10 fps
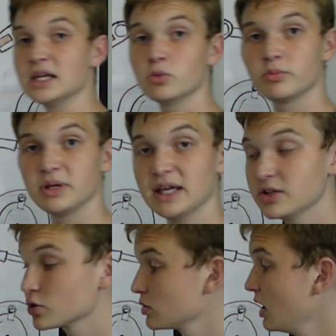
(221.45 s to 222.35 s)
and it would be
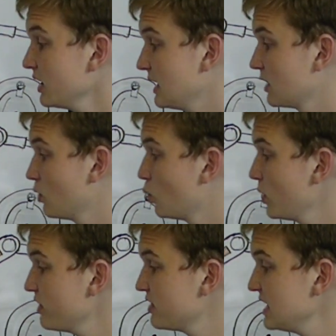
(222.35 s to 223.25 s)
interlocking
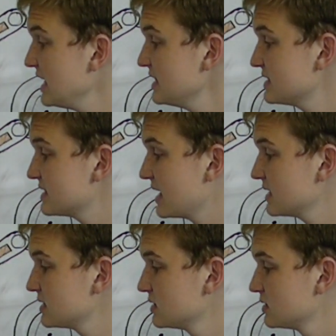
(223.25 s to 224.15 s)
with the
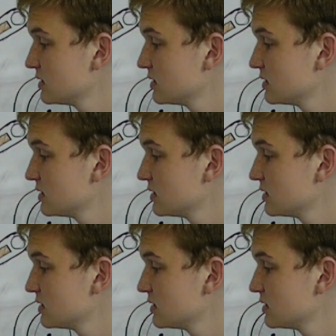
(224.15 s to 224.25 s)
inset